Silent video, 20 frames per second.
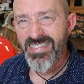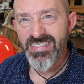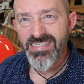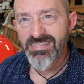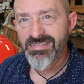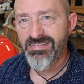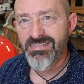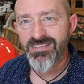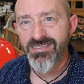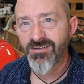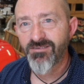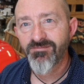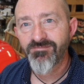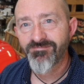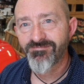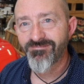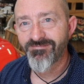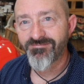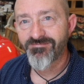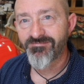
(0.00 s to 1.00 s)
I just
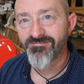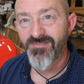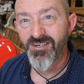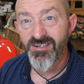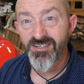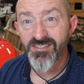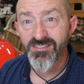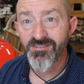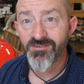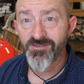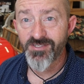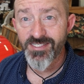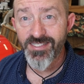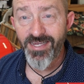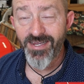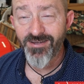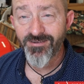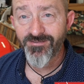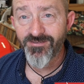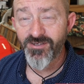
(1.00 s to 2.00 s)
don't, there is no
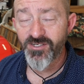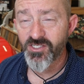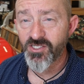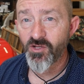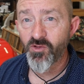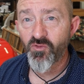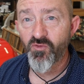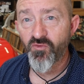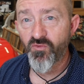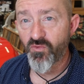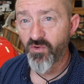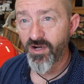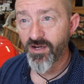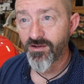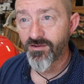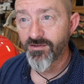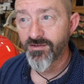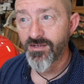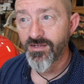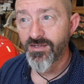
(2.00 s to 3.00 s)
sound. There's no
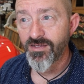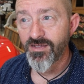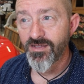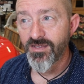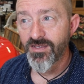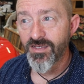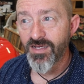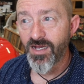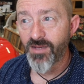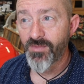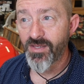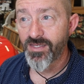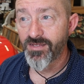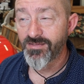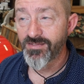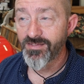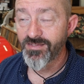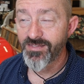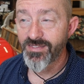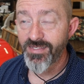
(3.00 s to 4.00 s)
thrill. I
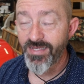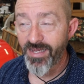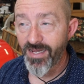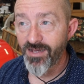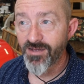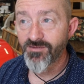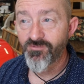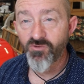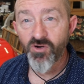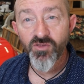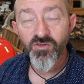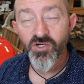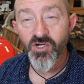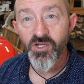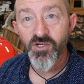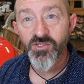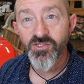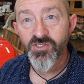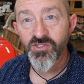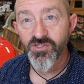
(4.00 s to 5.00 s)
mean, yeah, roller
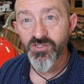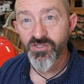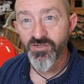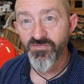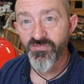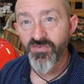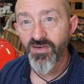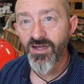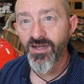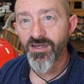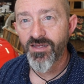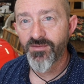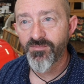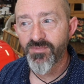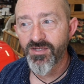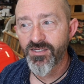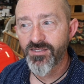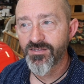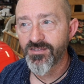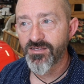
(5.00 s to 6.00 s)
coasters are fun,
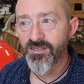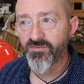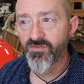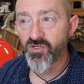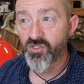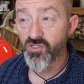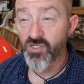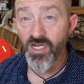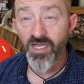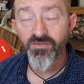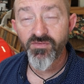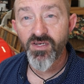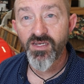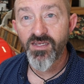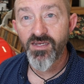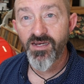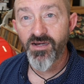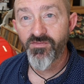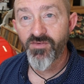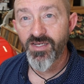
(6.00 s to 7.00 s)
but if you're driving
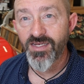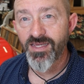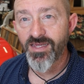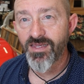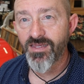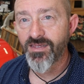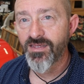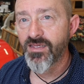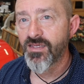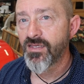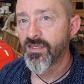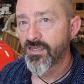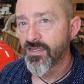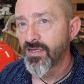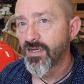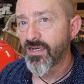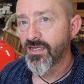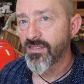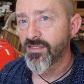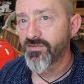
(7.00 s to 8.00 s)
it every day,
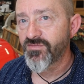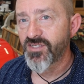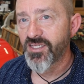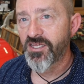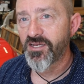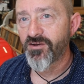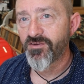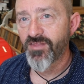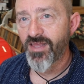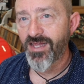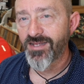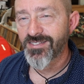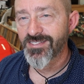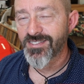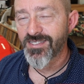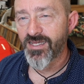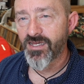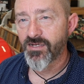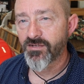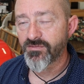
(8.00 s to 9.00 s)
I love to hear that
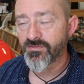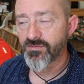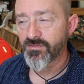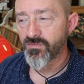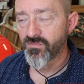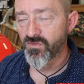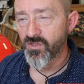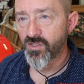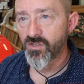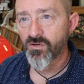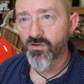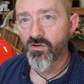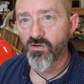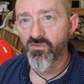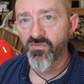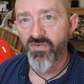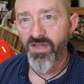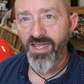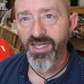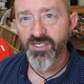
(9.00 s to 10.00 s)
sound, the good
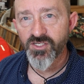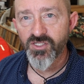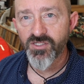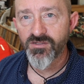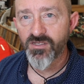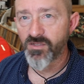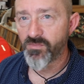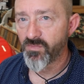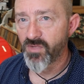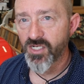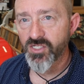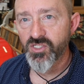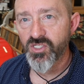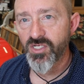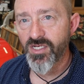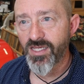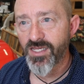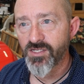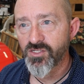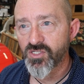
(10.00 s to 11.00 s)
old fashioned
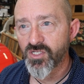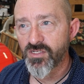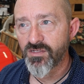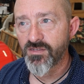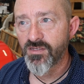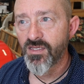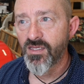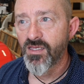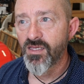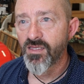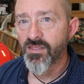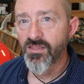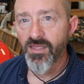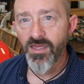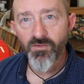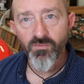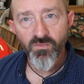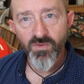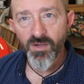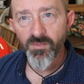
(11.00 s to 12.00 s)
combustion engine,
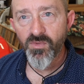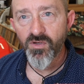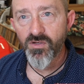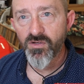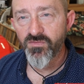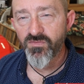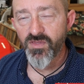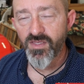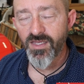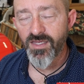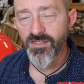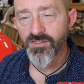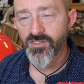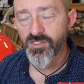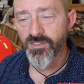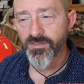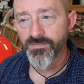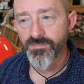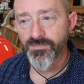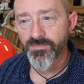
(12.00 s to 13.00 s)
that rumble of the
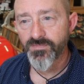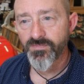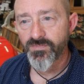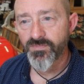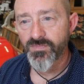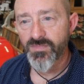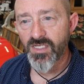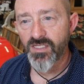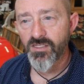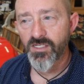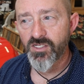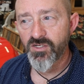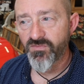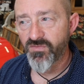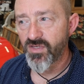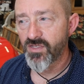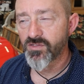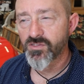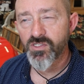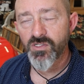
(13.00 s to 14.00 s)
engine. Electric
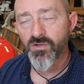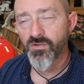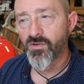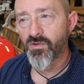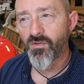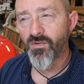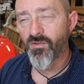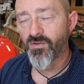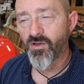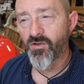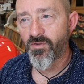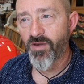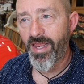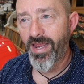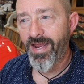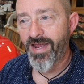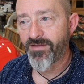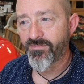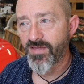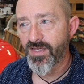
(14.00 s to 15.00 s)
vehicles don't, don't
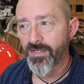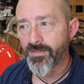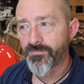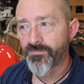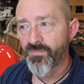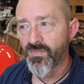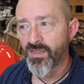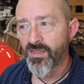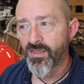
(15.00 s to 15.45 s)
have that.